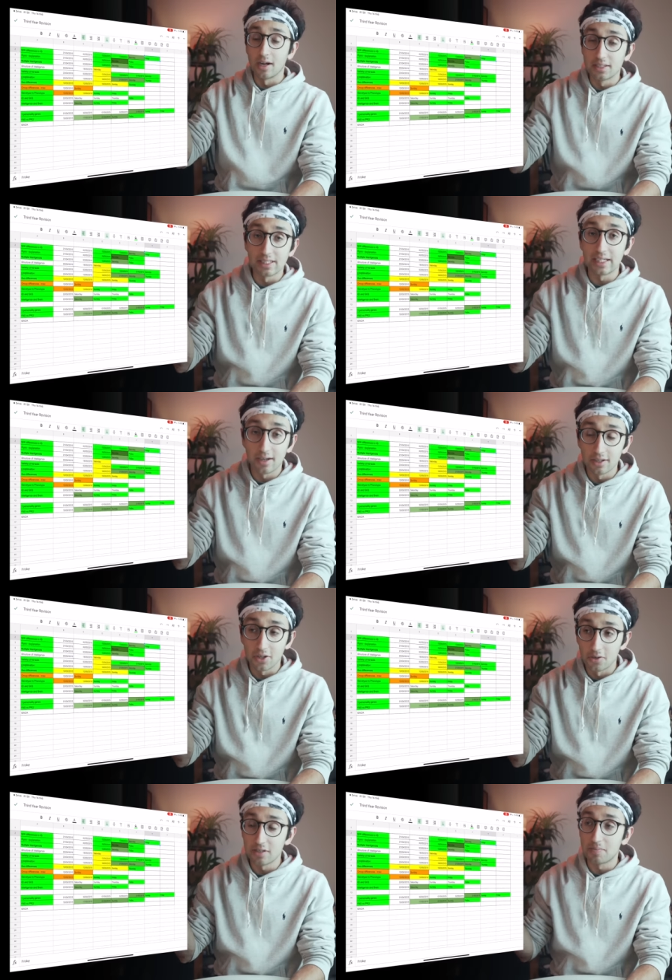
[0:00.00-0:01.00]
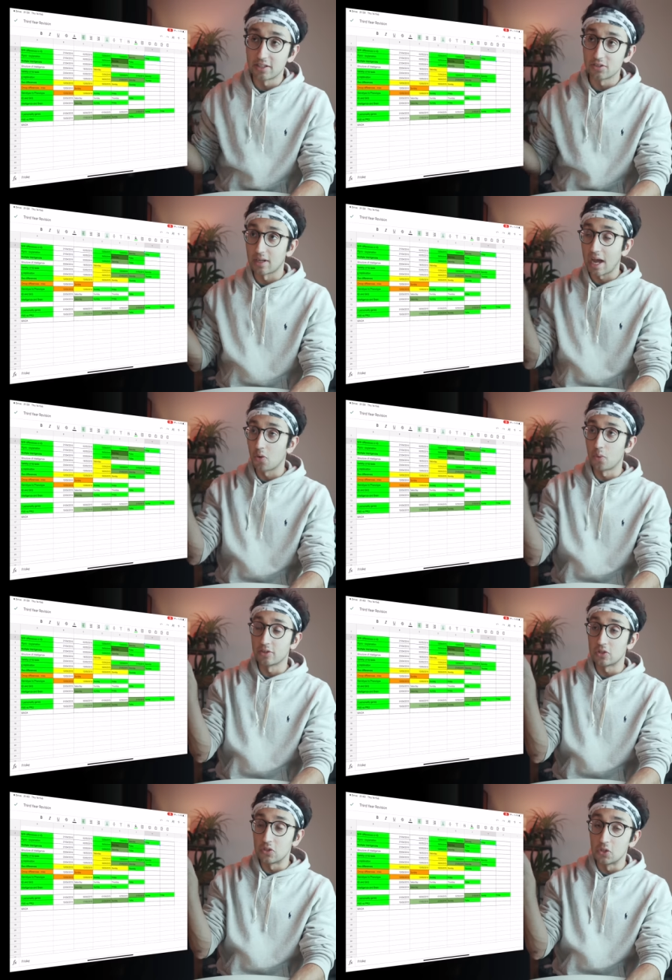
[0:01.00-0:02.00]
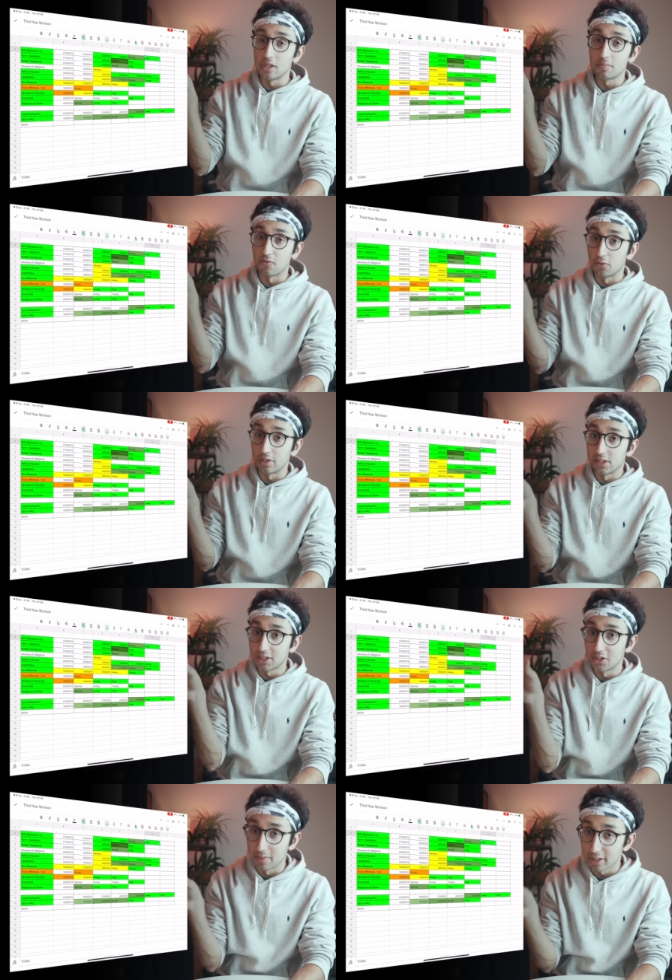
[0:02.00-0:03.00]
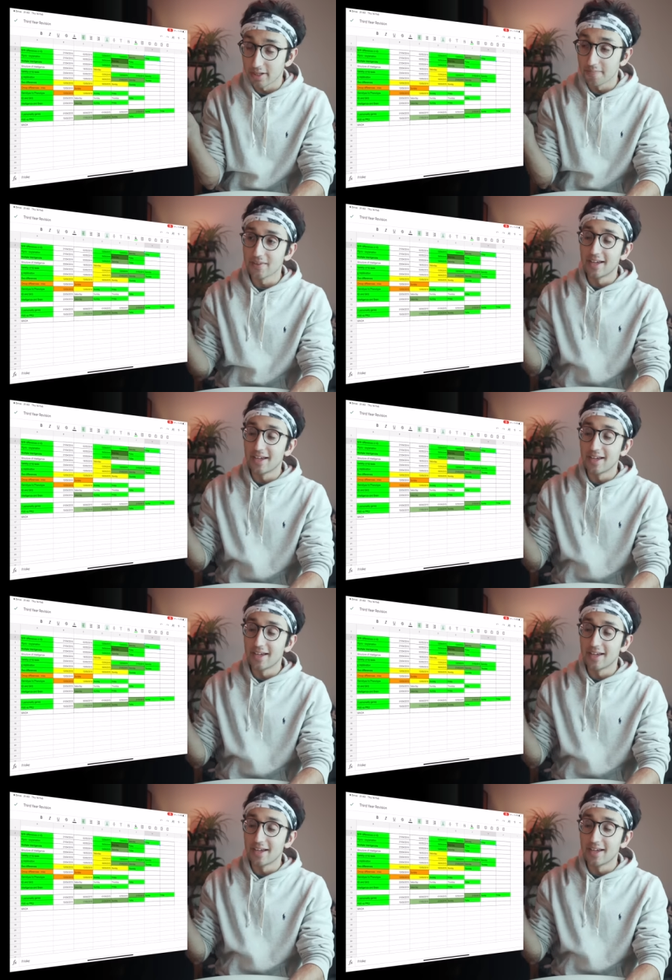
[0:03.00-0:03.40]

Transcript: ideally color-coded based on how well you knew it before you looked at your book,